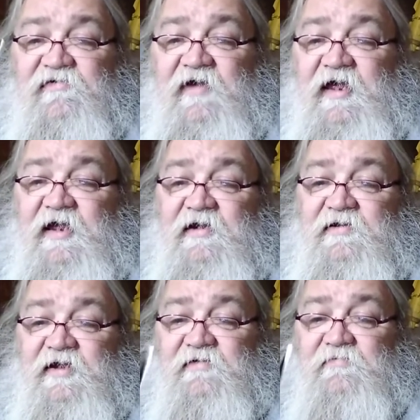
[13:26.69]
And
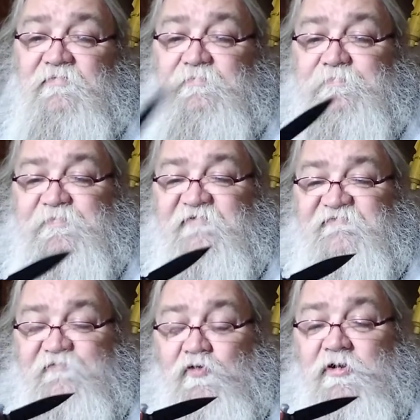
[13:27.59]
it
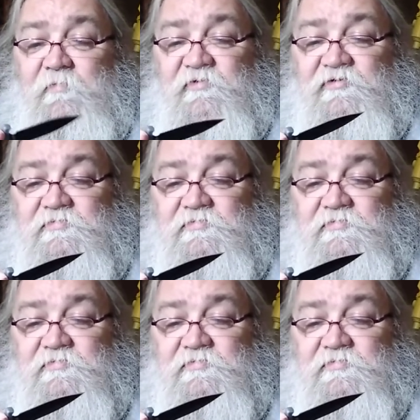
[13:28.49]
performed